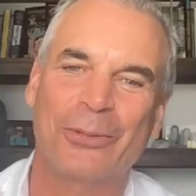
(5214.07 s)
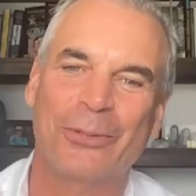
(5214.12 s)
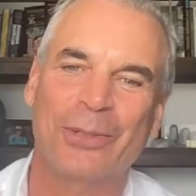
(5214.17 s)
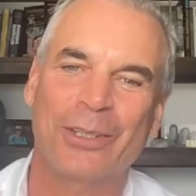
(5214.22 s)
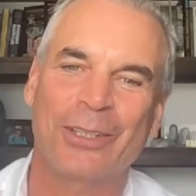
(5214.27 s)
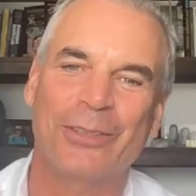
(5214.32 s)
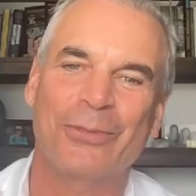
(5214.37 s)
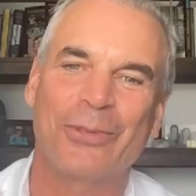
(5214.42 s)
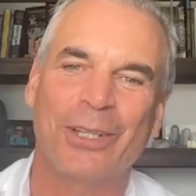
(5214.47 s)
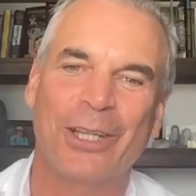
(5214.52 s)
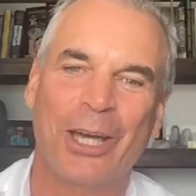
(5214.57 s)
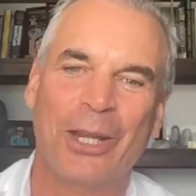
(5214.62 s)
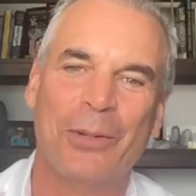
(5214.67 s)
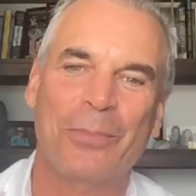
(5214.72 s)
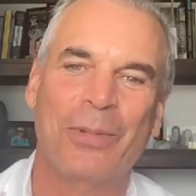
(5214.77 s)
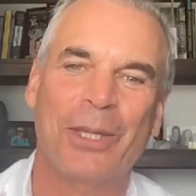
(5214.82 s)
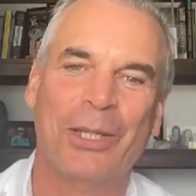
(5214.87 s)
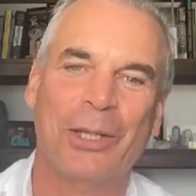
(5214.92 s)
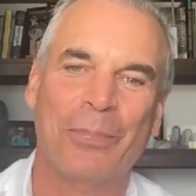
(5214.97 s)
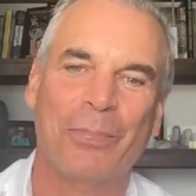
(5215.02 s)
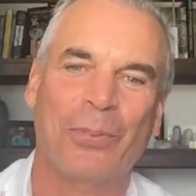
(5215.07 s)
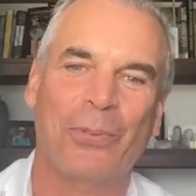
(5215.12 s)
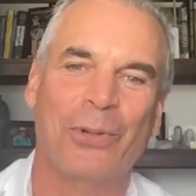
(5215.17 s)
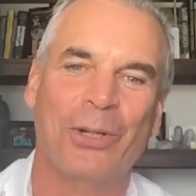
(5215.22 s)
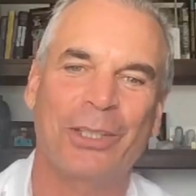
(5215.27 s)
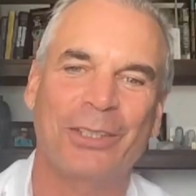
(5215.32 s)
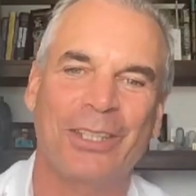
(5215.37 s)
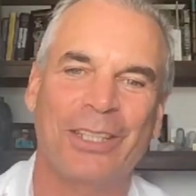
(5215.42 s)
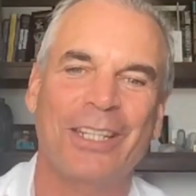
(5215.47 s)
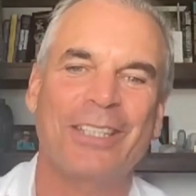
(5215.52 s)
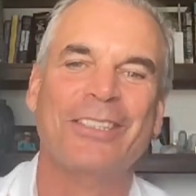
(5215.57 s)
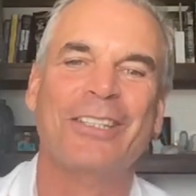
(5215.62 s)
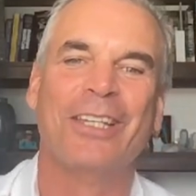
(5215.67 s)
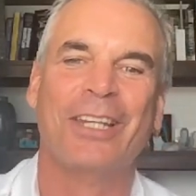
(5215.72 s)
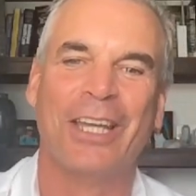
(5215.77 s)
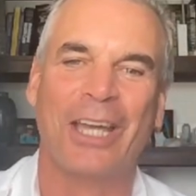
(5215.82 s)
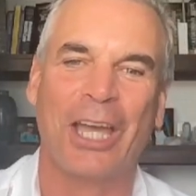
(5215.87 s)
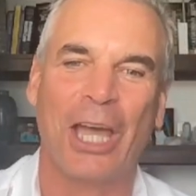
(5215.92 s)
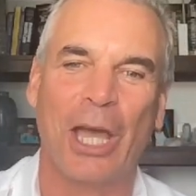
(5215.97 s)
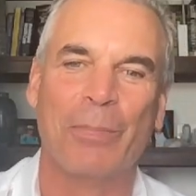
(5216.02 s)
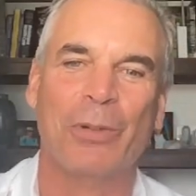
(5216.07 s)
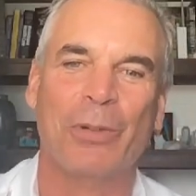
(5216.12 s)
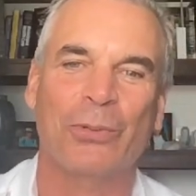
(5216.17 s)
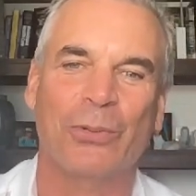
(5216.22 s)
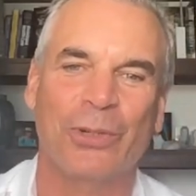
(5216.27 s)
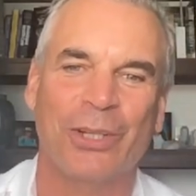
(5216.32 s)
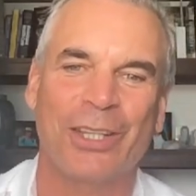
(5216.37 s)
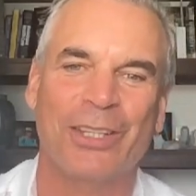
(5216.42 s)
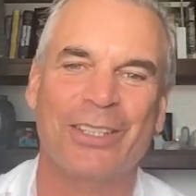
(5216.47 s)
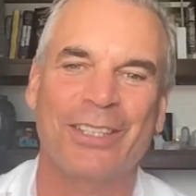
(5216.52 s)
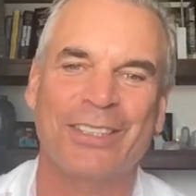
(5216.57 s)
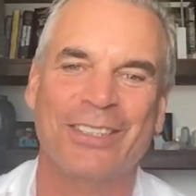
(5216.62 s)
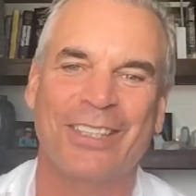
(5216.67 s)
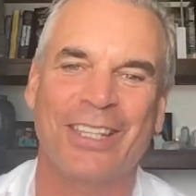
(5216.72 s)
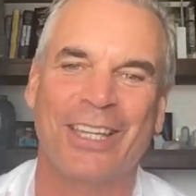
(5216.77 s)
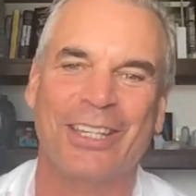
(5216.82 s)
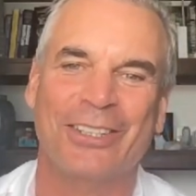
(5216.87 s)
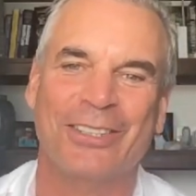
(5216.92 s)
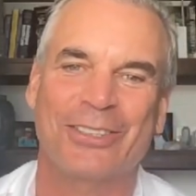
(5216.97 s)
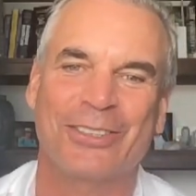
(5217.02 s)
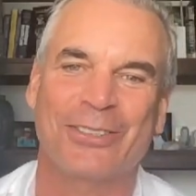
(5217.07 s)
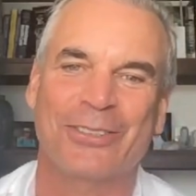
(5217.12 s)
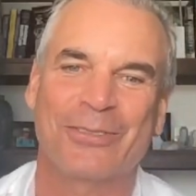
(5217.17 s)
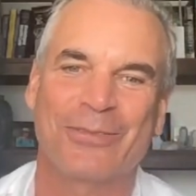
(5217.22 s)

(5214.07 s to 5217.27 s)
We we got to make a point, and it's going to happen one of these days.